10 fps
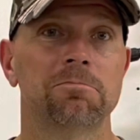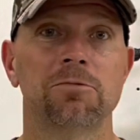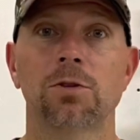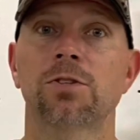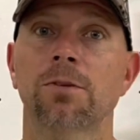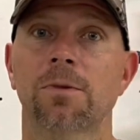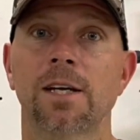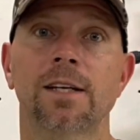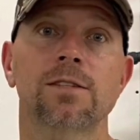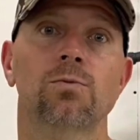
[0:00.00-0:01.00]
do some
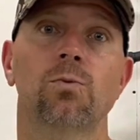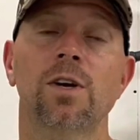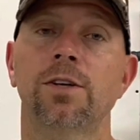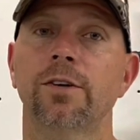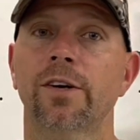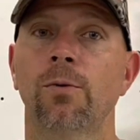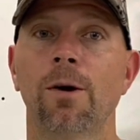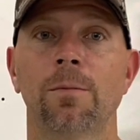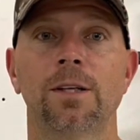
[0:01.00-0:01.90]
things with your equipment,